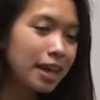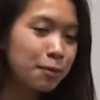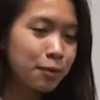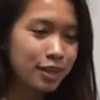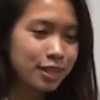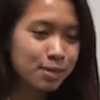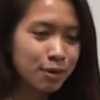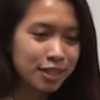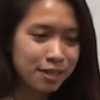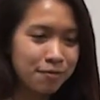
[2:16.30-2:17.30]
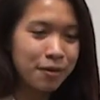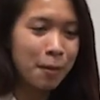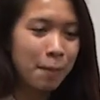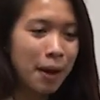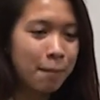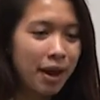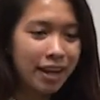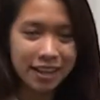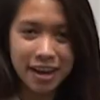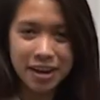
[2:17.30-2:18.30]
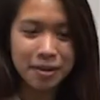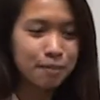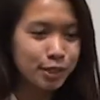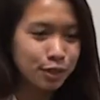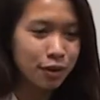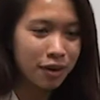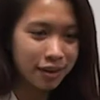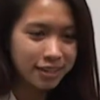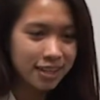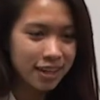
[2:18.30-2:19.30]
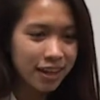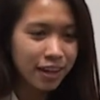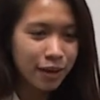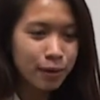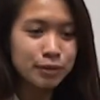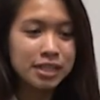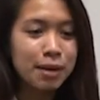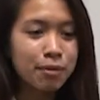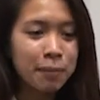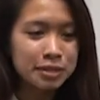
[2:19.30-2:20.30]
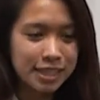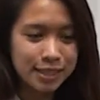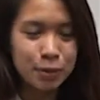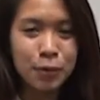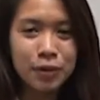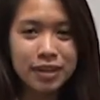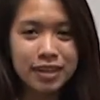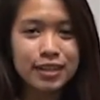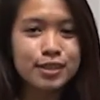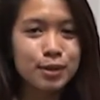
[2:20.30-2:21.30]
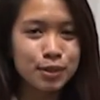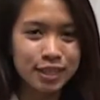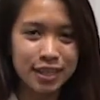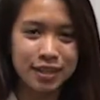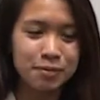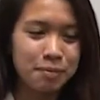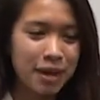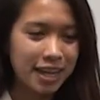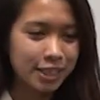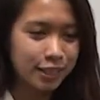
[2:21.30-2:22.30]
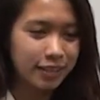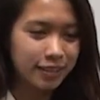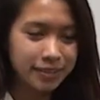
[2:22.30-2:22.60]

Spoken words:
inward expression felt by my client, Mr. Hart, whose name represents the organ associated with passion.